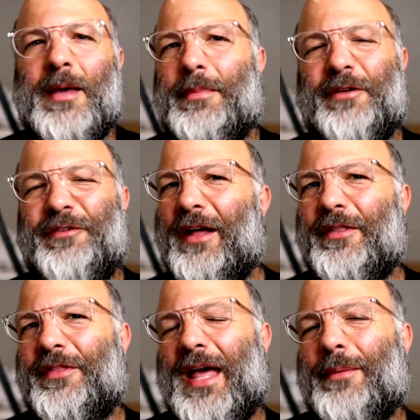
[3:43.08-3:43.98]
but I found
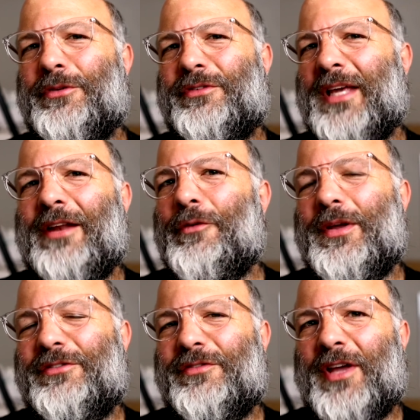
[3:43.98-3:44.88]
that that was kind of a
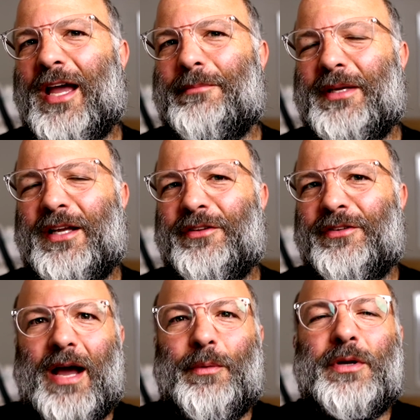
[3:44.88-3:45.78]
waste of time because
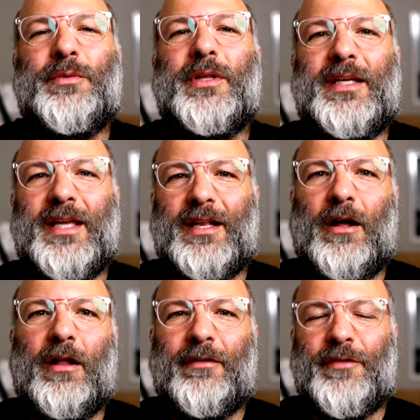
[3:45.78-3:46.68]
I wouldn't really get
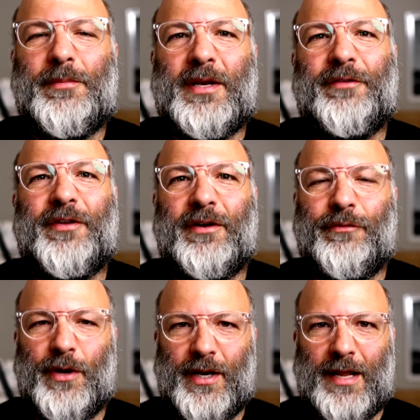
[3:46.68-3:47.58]
all of the benefit of
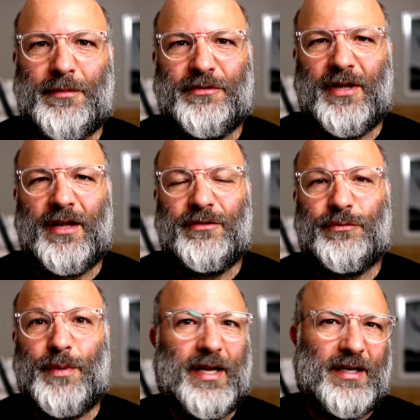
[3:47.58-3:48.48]
what
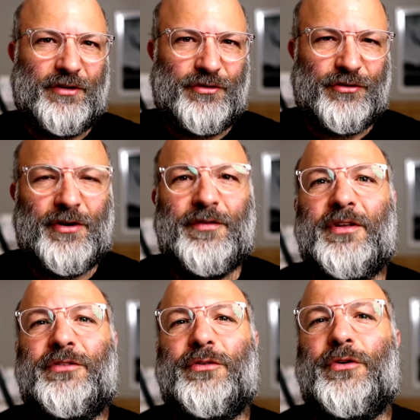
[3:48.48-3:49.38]
Amazon's recognition
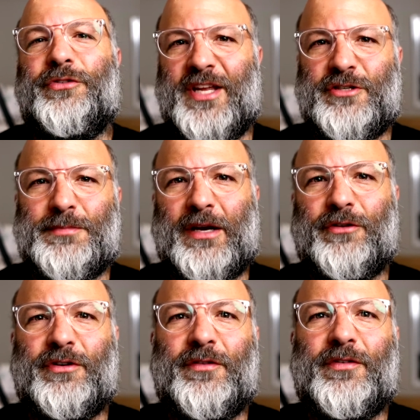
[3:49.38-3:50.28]
service or SageMaker
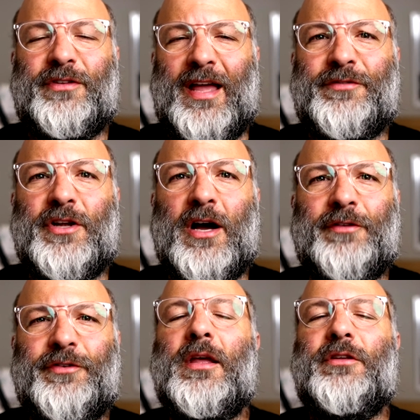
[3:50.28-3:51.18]
service have to
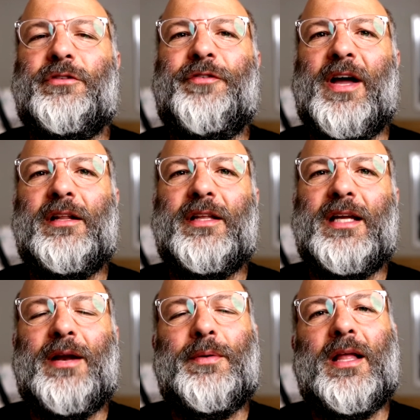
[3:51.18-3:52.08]
offer. So finally,
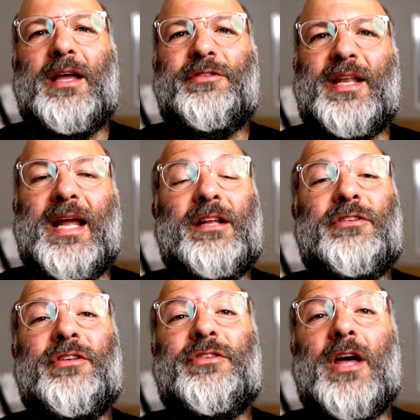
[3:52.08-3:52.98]
I realized that I could
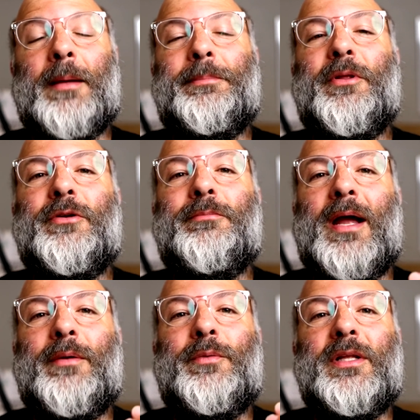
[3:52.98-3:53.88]
just upload
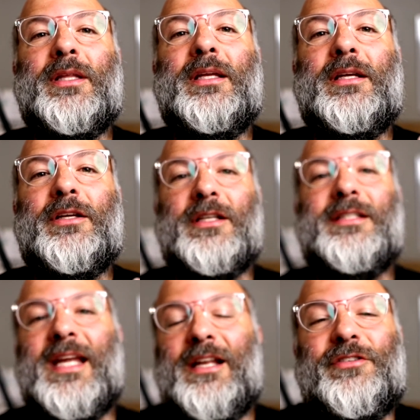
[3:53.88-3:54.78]
my really good
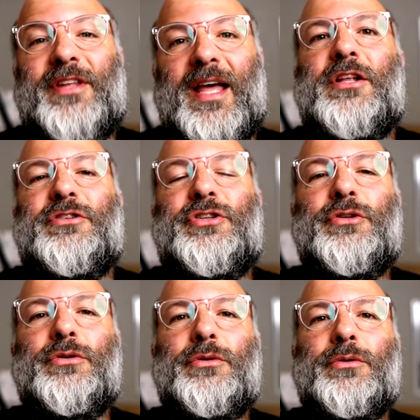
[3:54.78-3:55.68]
data set
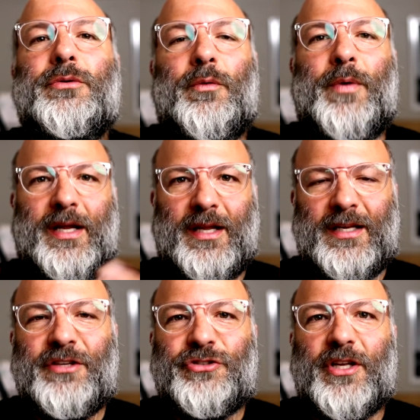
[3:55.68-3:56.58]
to
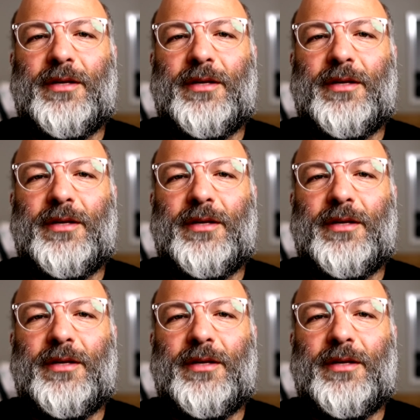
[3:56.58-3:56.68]
recognition